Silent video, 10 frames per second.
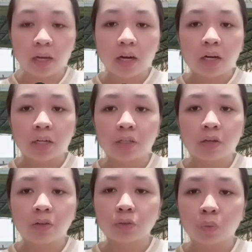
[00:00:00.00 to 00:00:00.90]
her
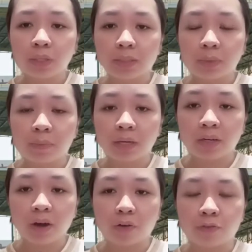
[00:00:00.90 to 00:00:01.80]
wrongdoings may be a
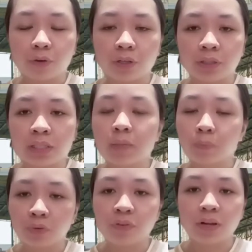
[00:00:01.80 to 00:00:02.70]
ground for
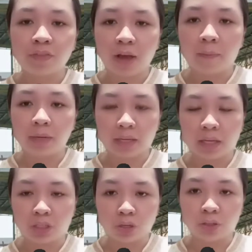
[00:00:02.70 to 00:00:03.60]
disapproval of
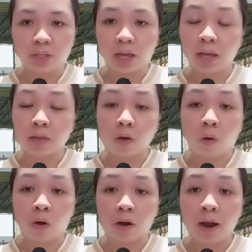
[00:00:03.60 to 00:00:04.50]
application and
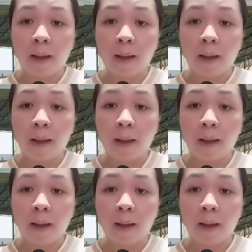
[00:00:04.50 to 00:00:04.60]
or